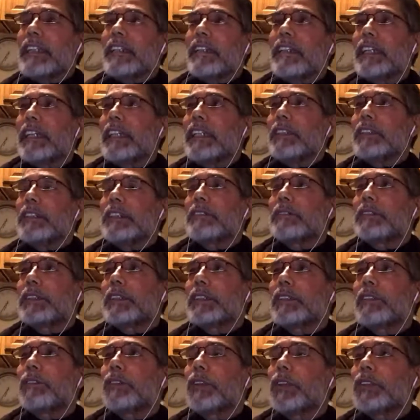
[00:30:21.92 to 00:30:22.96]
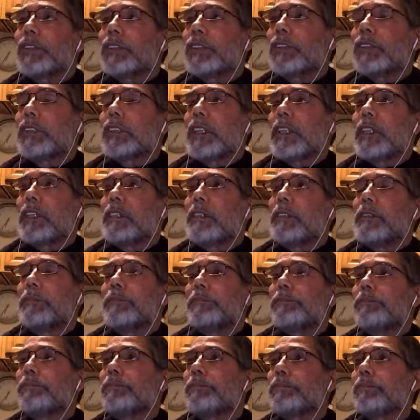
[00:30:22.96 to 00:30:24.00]
I think, was the first
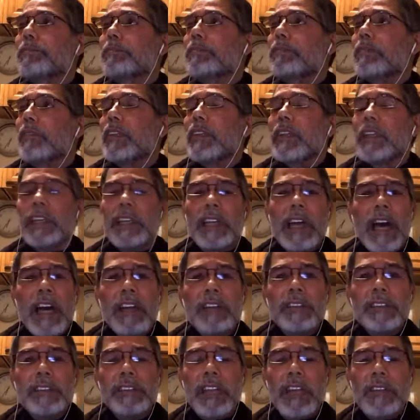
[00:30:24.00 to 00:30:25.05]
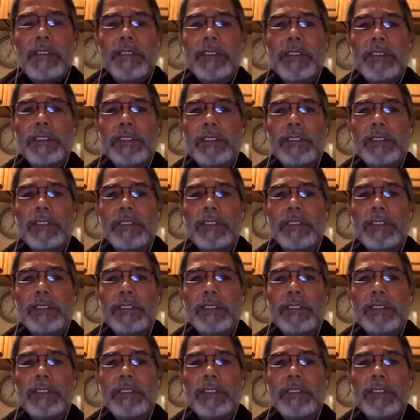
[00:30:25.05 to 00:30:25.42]
congress ever,